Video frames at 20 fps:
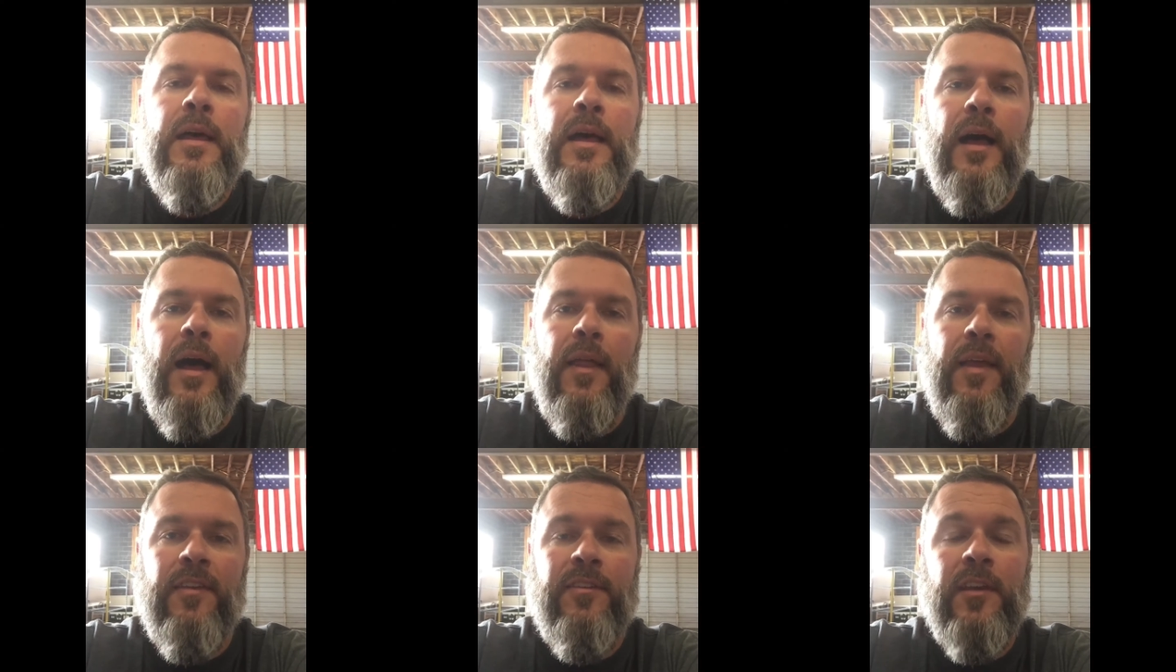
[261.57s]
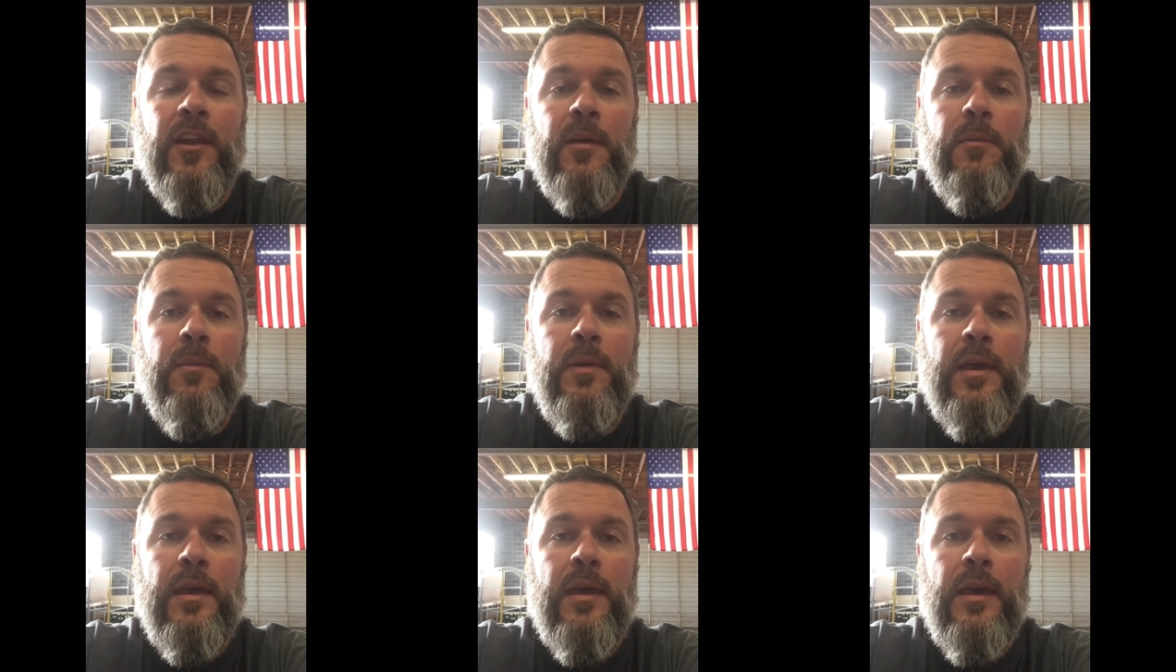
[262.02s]
Uh, that's going
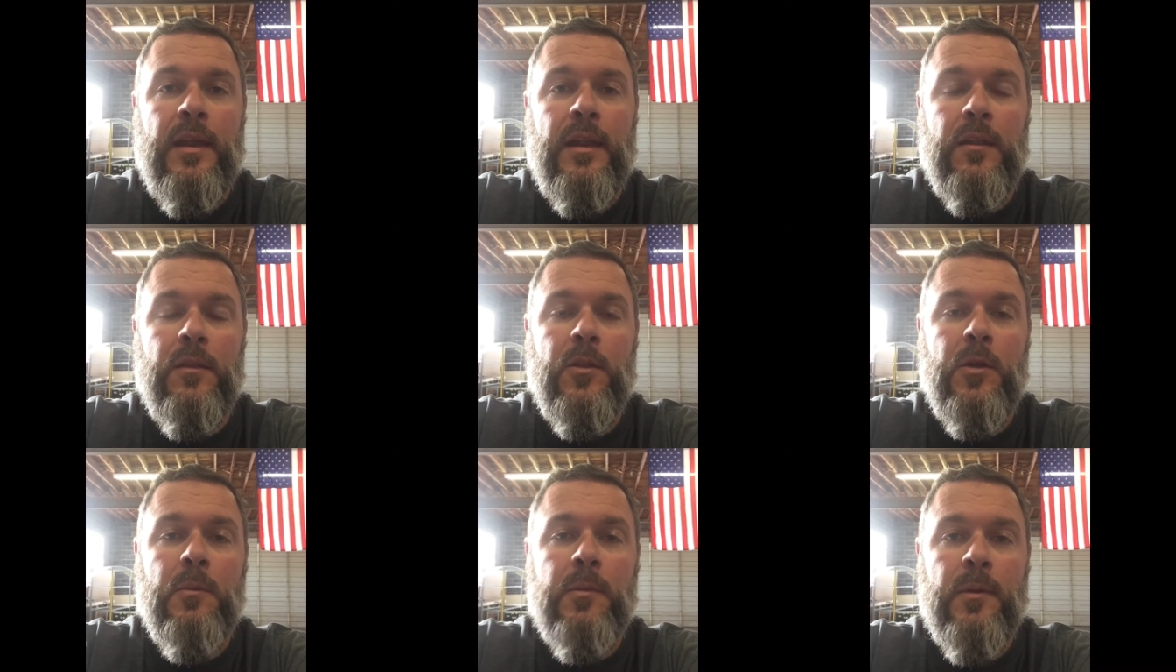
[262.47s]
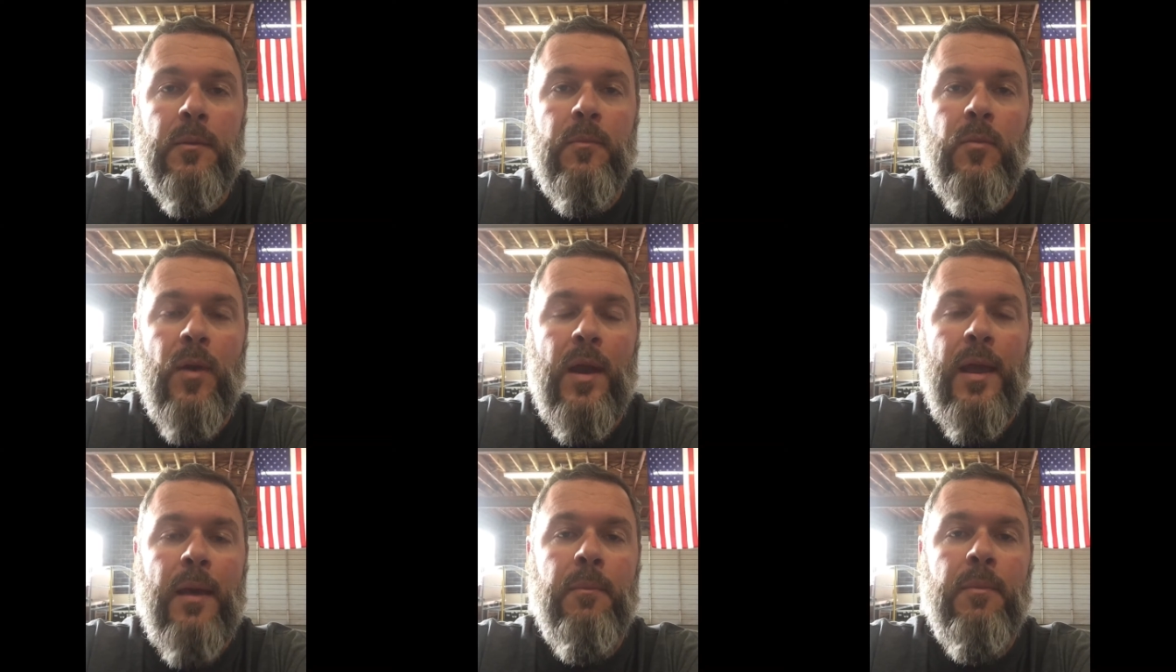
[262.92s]
to be an
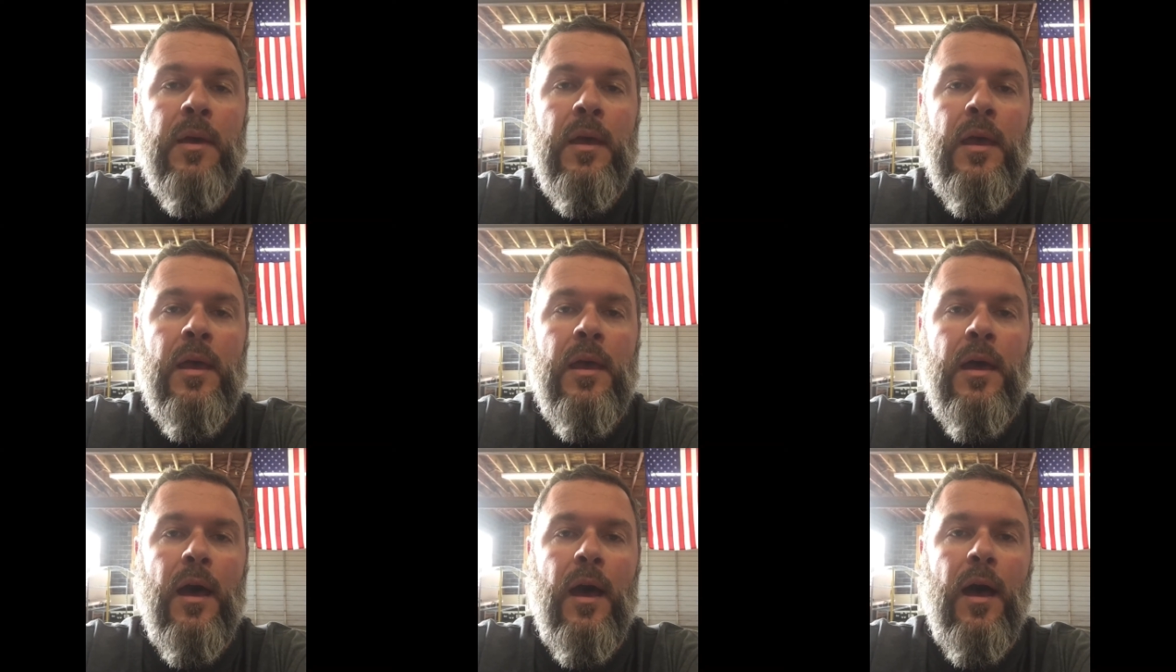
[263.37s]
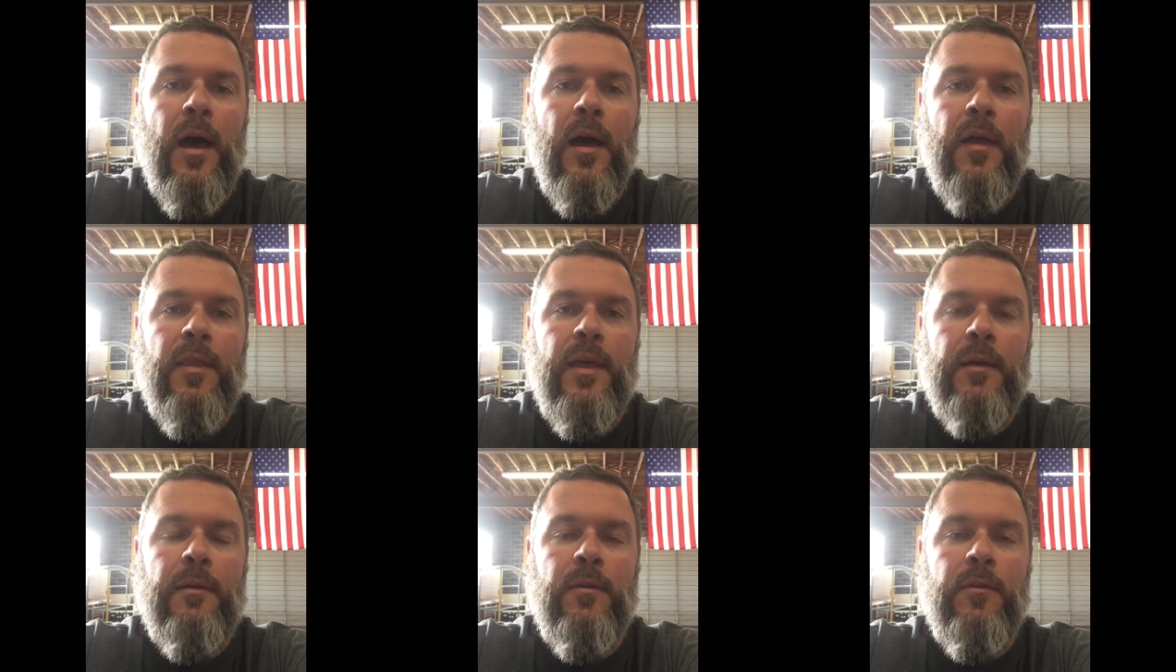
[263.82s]
aluminum ramp
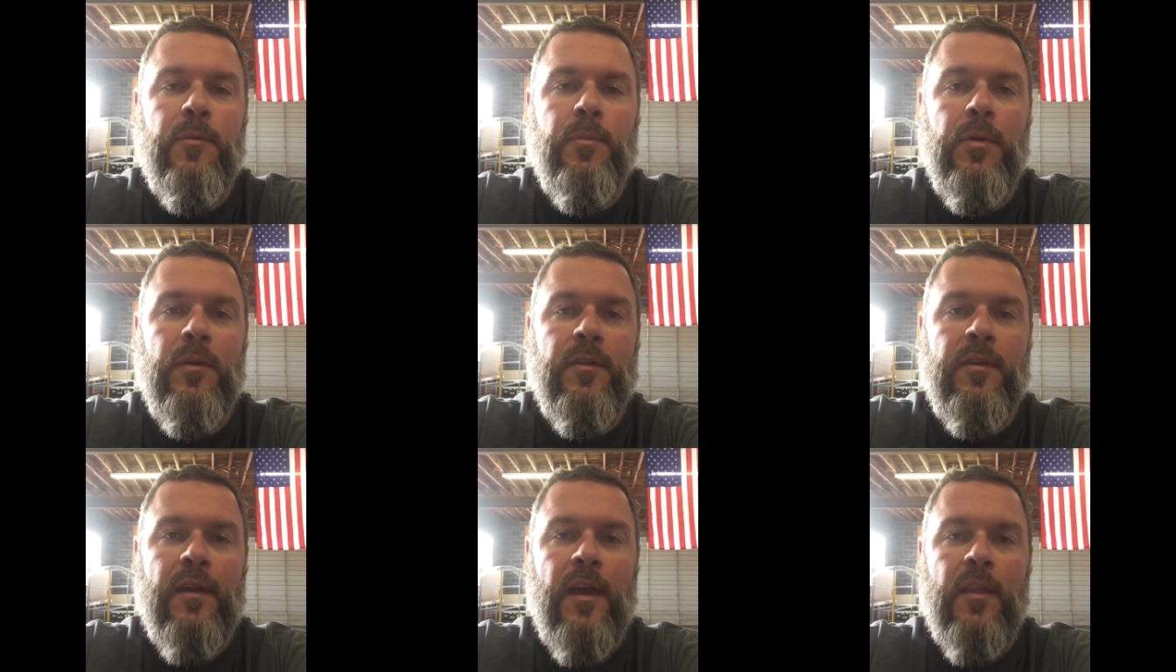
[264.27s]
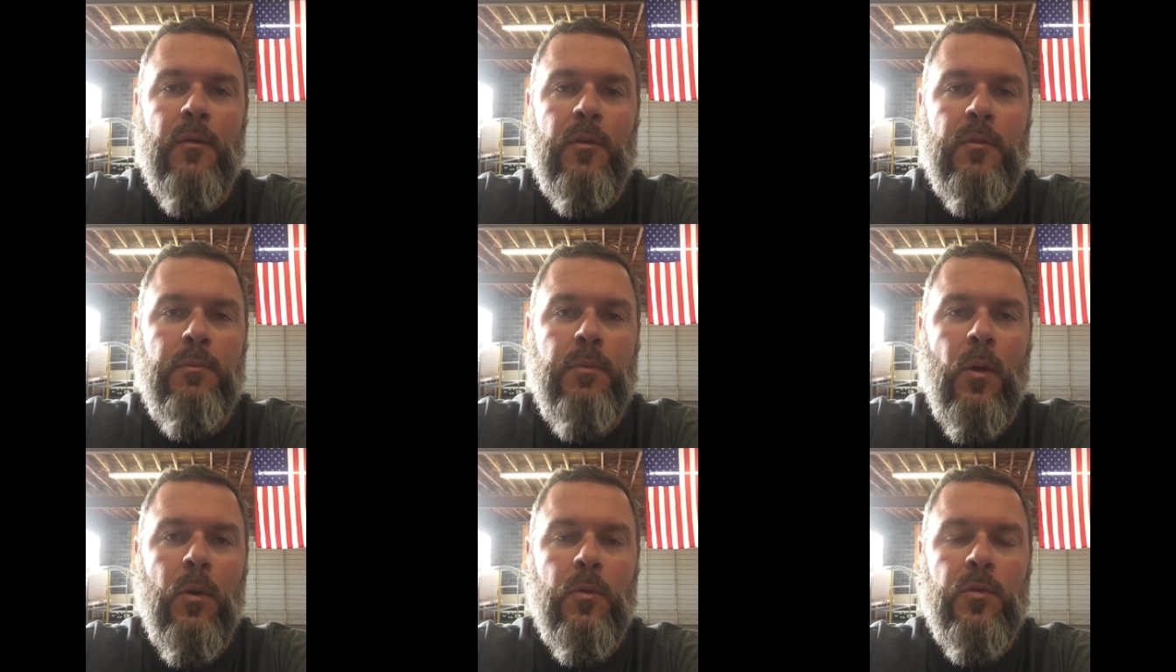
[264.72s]
uh, that is put together
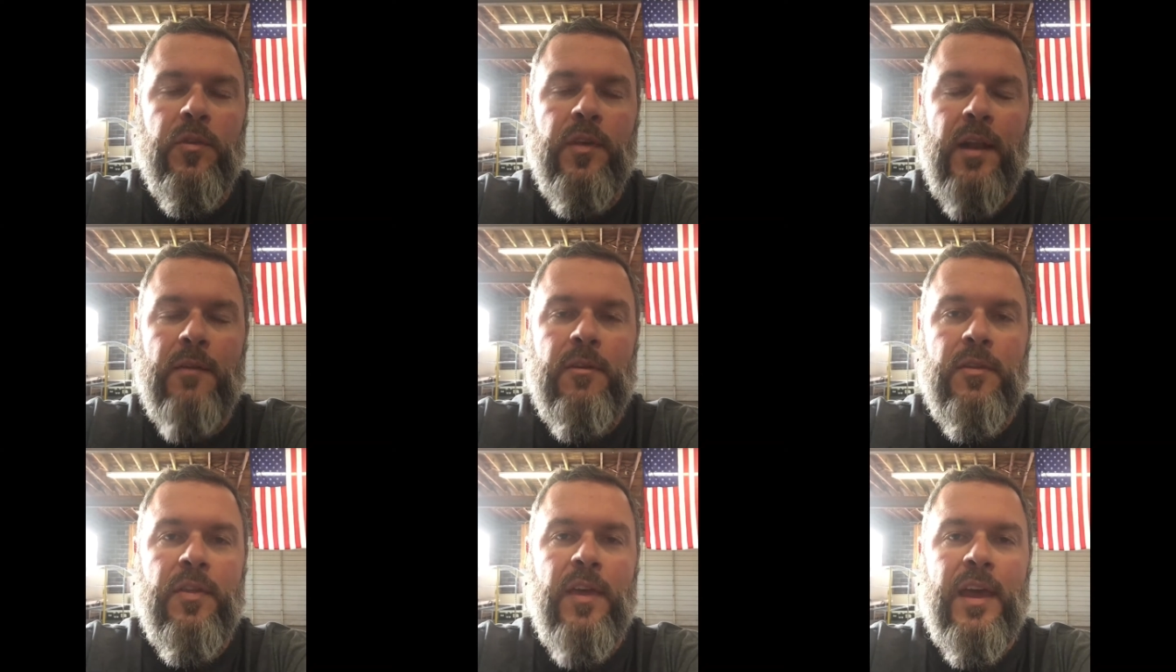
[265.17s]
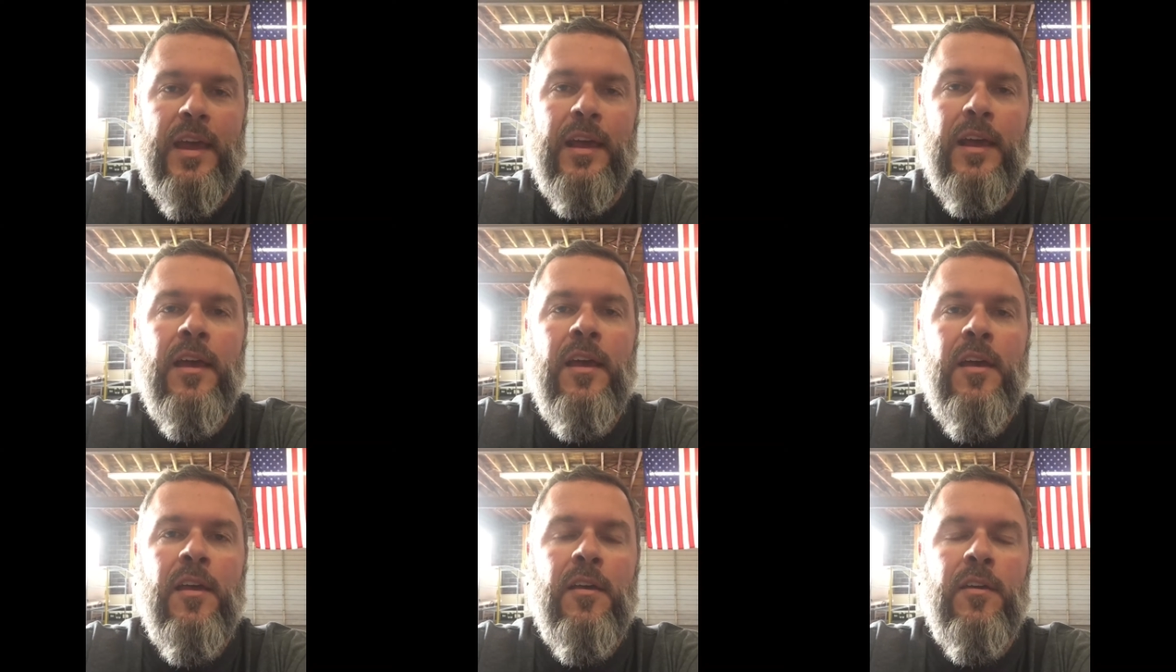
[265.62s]
with bolts and
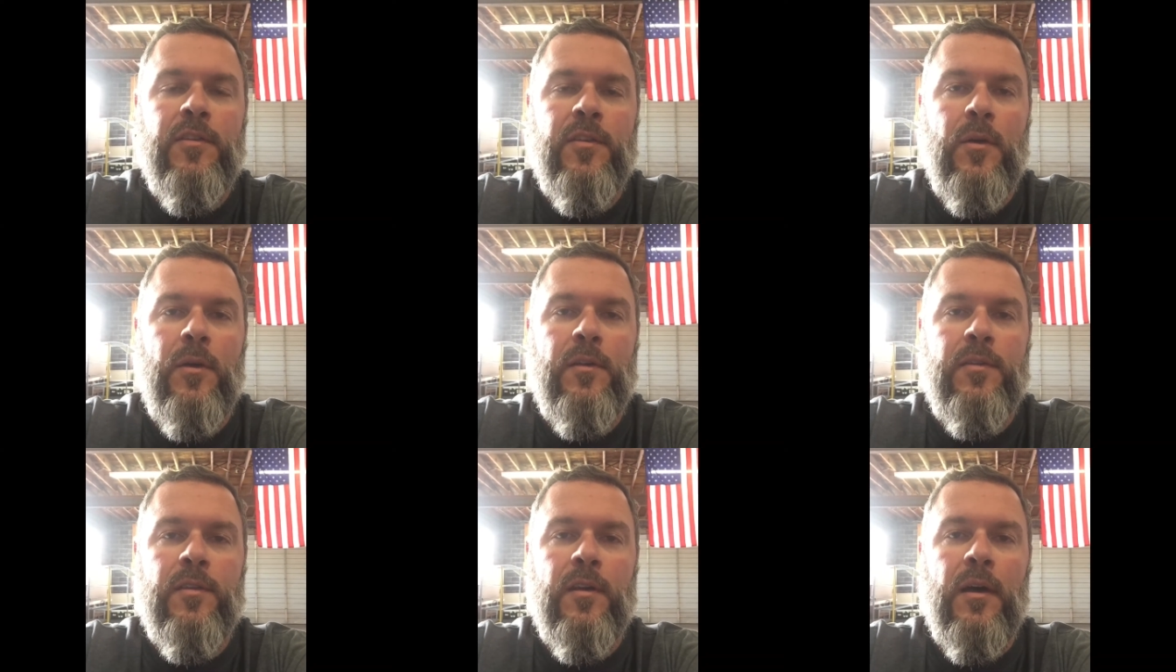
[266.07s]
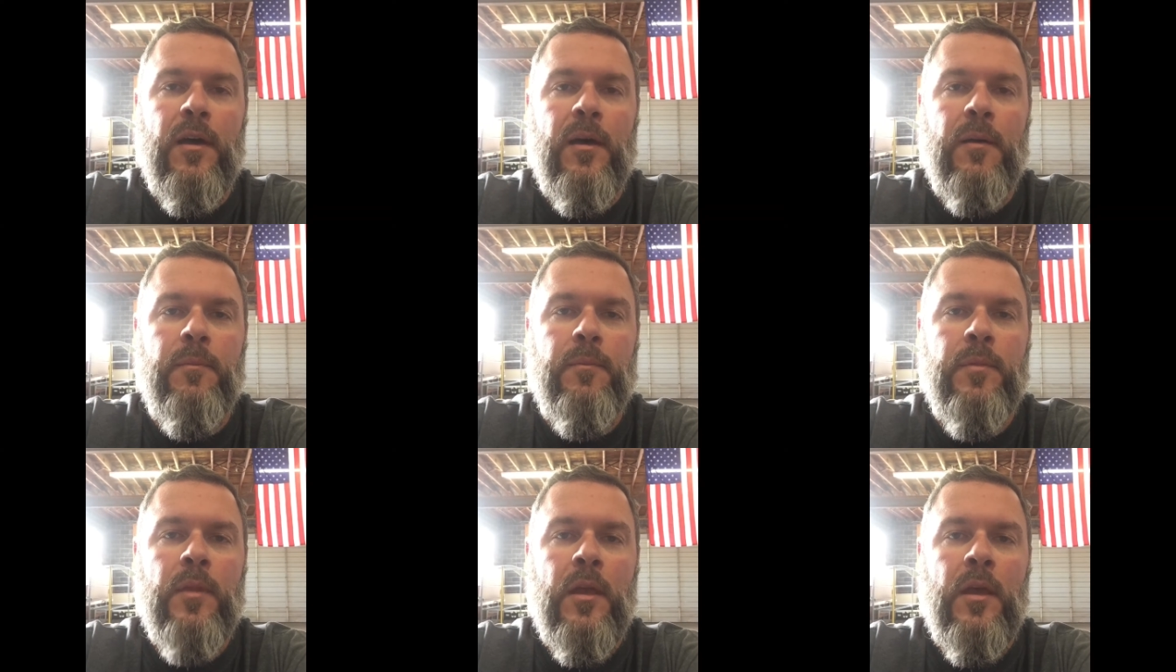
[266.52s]
everything. So it's
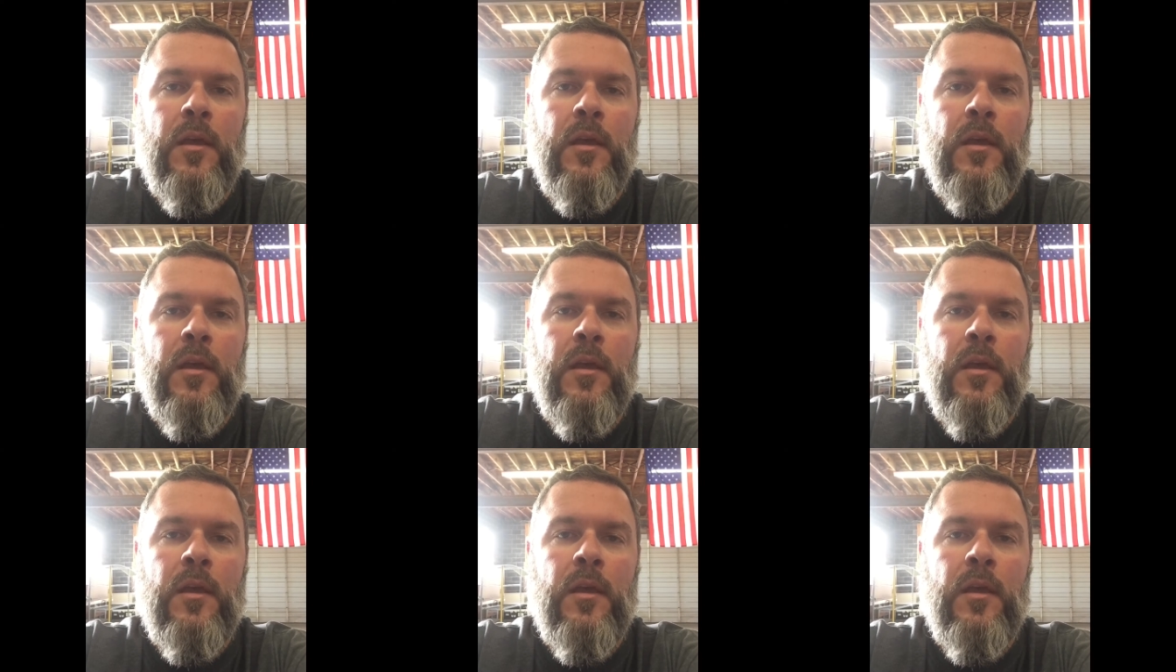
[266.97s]
um,